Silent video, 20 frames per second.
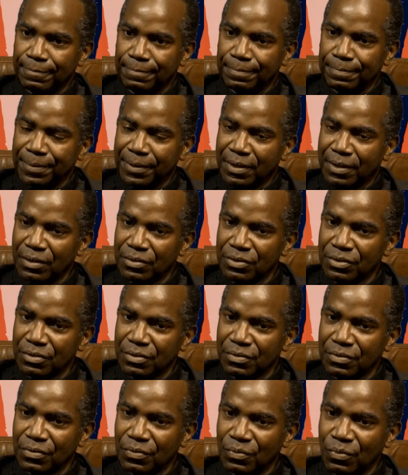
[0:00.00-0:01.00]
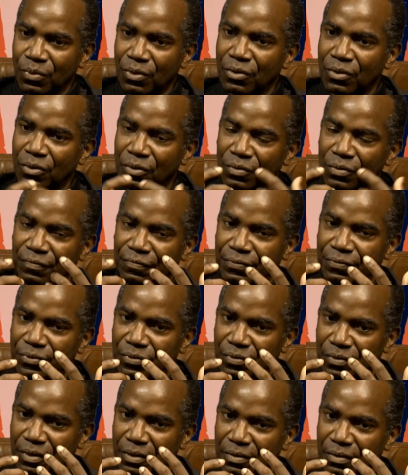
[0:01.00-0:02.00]
because the world
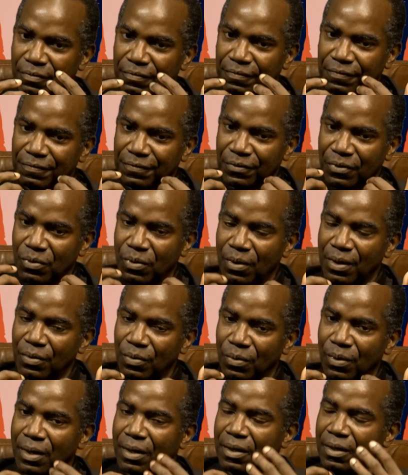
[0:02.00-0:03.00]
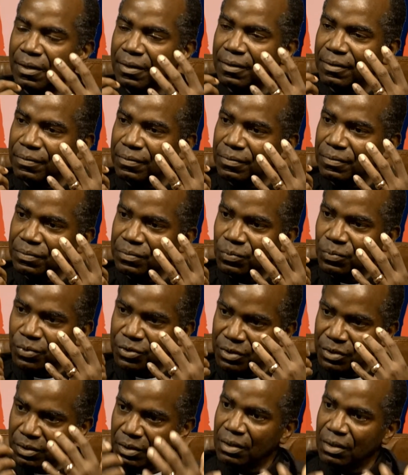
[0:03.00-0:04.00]
for quite a while
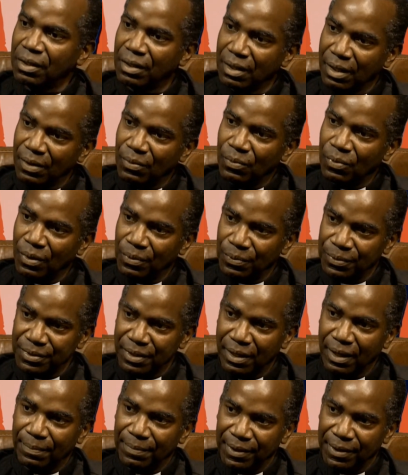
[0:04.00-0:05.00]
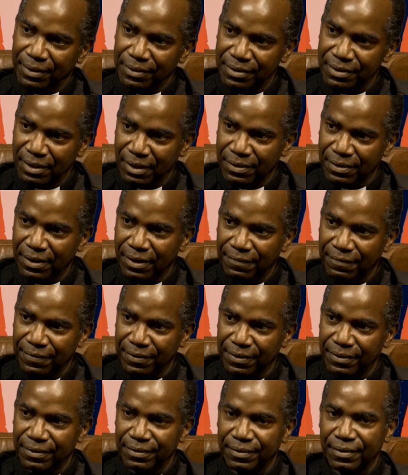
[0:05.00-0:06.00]
was looking at what was happening in South
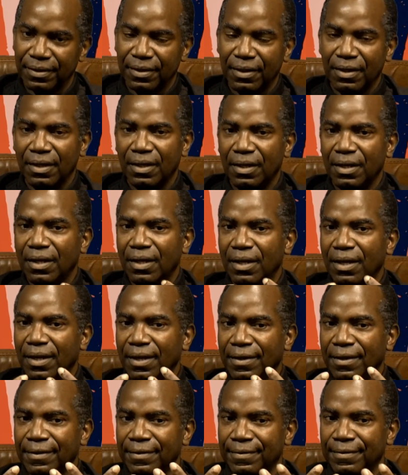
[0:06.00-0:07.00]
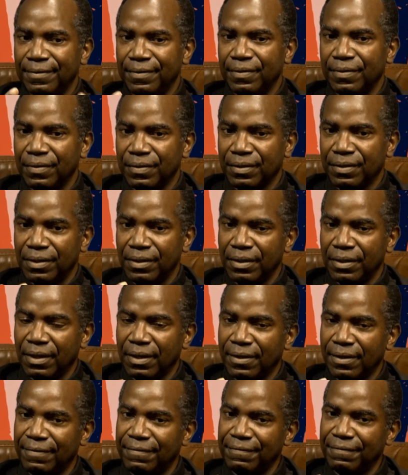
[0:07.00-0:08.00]
Africa and the
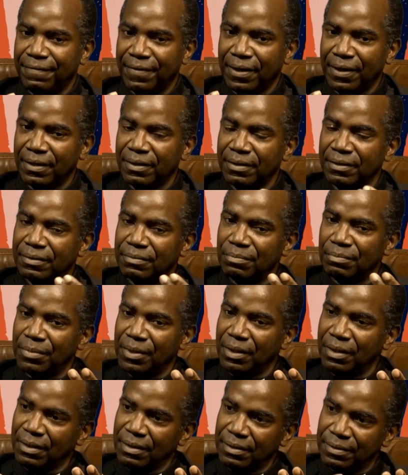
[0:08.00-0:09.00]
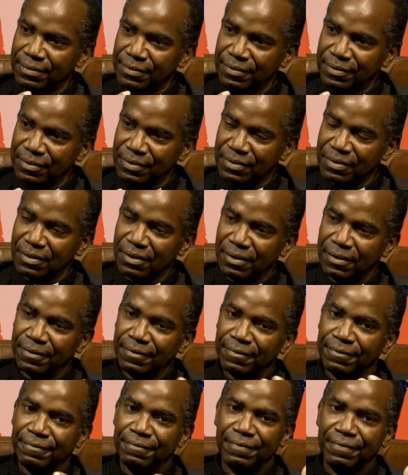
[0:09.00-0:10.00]
nonviolent means
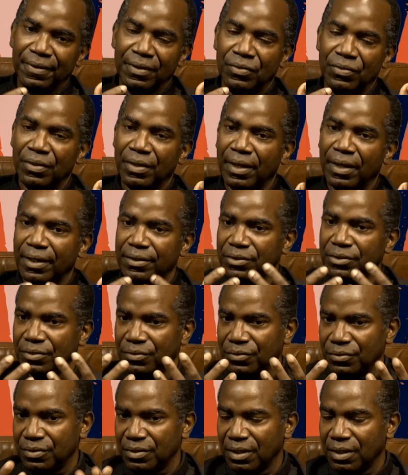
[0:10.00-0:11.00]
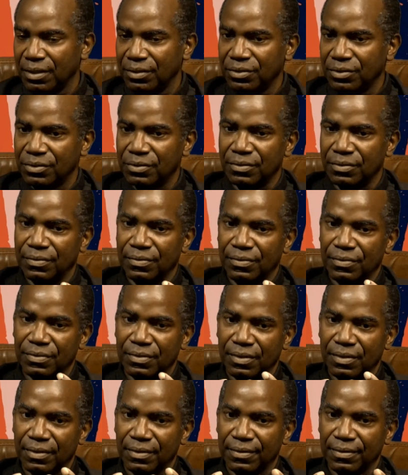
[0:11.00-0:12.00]
of international sanctions,
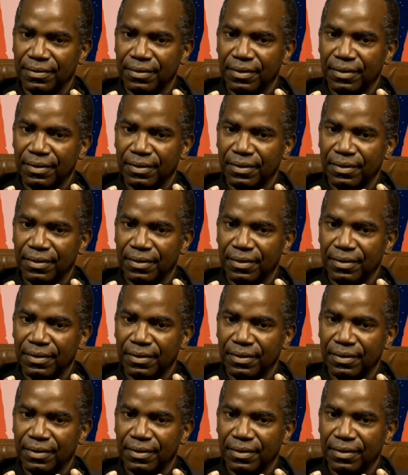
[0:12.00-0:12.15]
the